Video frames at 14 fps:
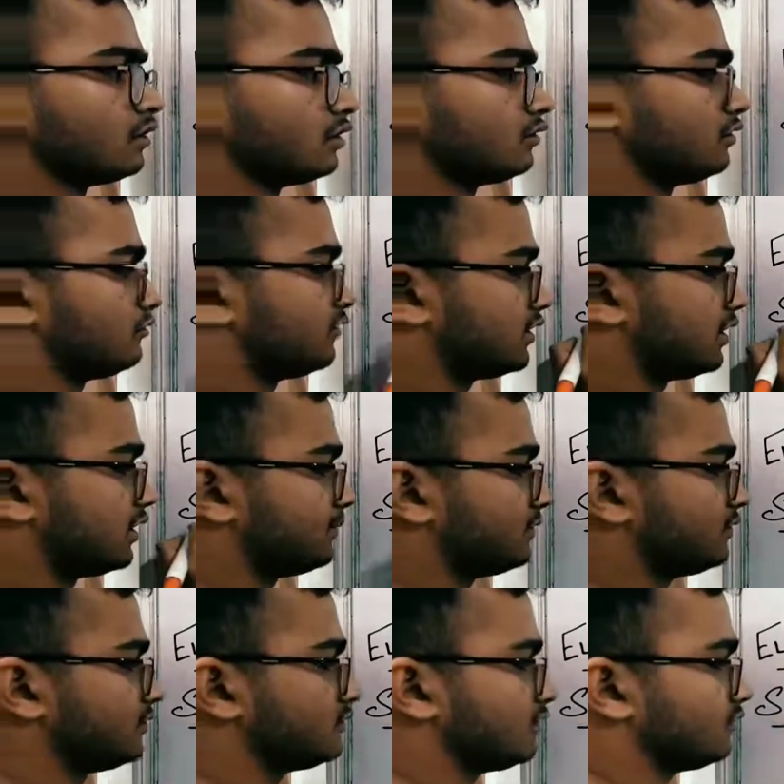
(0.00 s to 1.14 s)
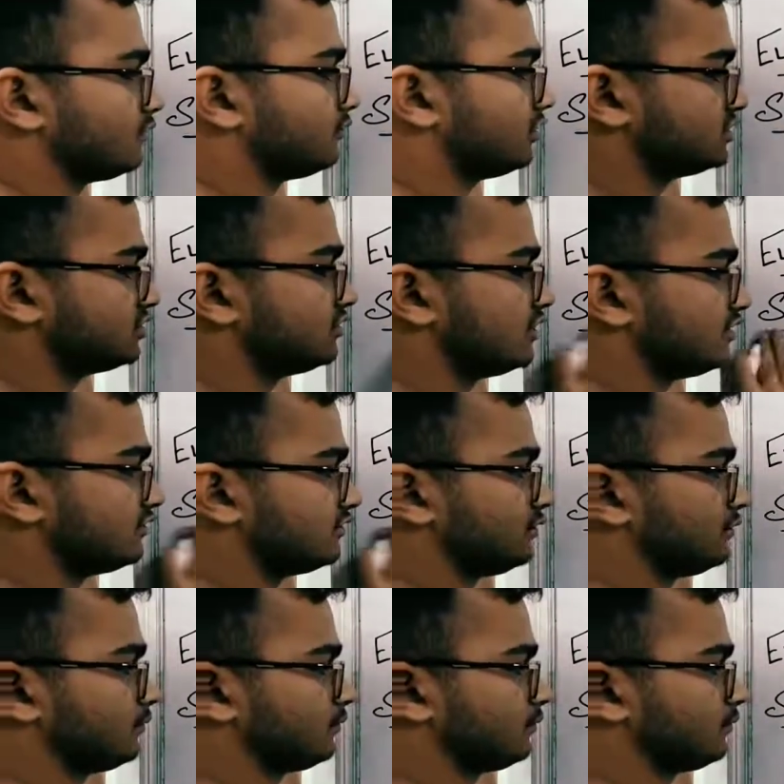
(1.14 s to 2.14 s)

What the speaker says: What happens in sulfonation? Let's see.